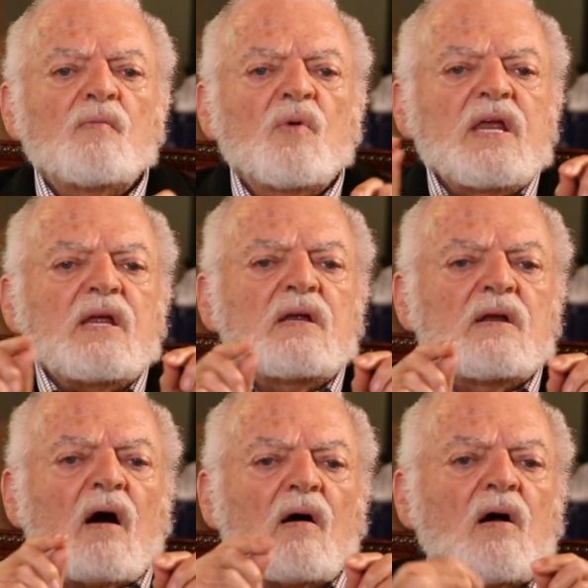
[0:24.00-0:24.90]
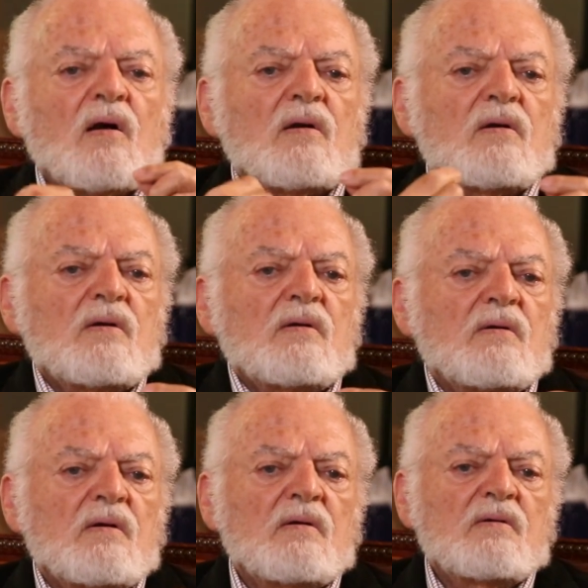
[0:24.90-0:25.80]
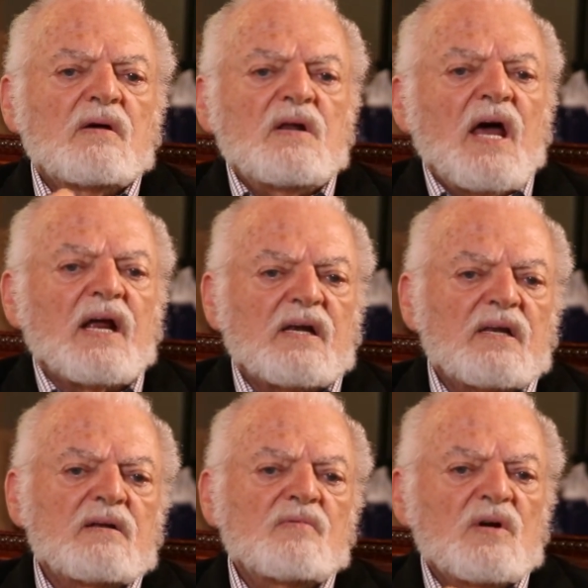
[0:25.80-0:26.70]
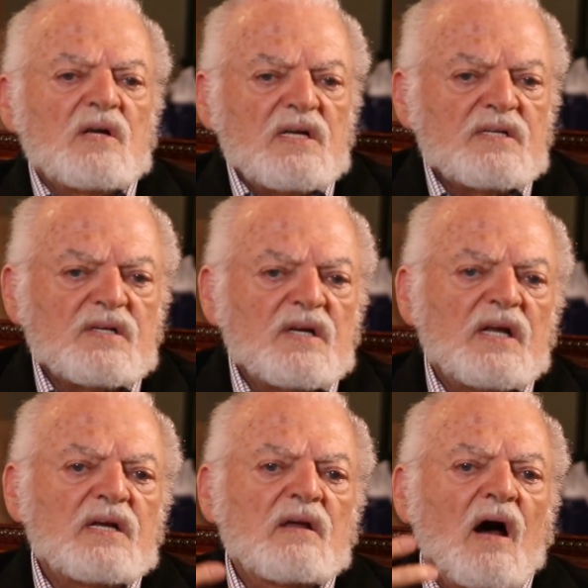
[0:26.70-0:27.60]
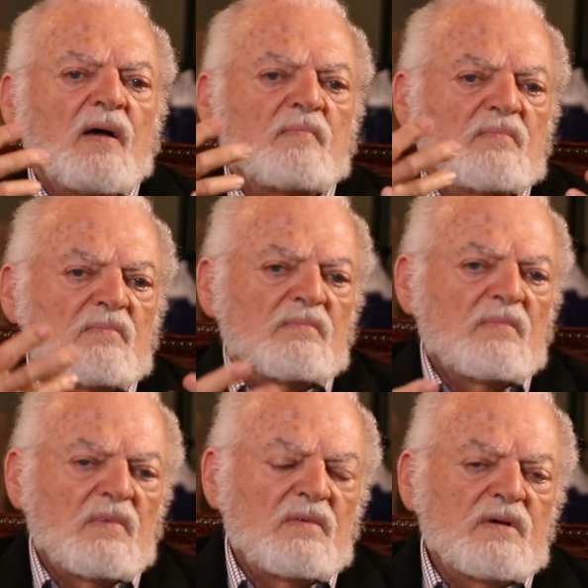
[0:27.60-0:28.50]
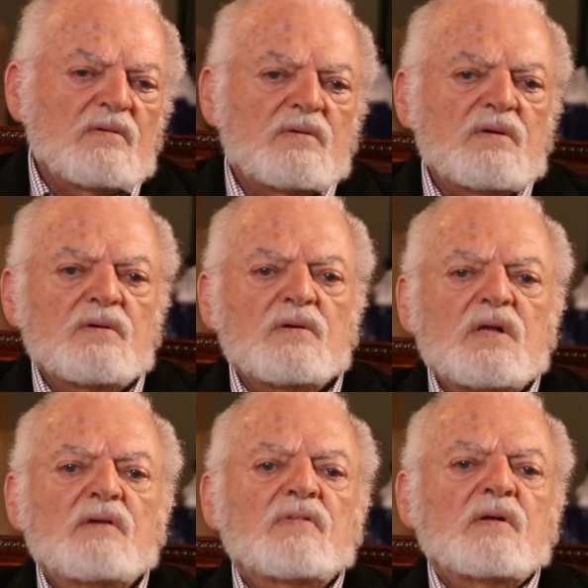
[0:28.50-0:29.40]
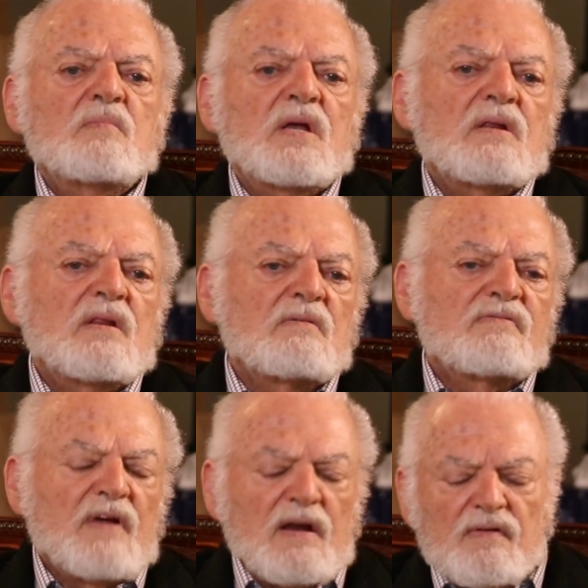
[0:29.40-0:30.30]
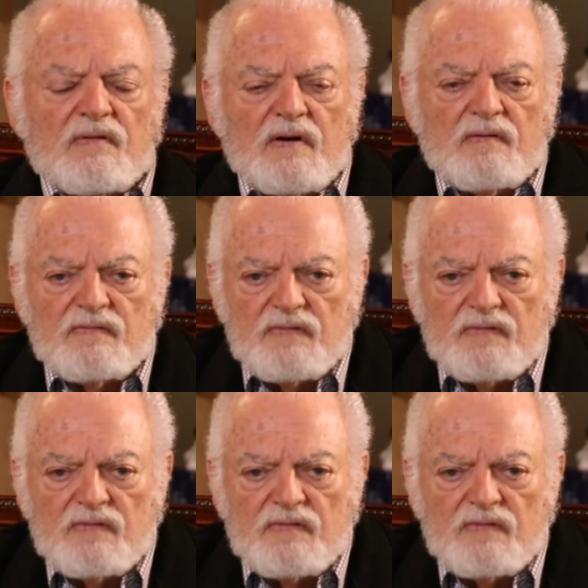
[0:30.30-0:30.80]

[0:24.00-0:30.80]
We are connected. We're listening. You're giving me the favor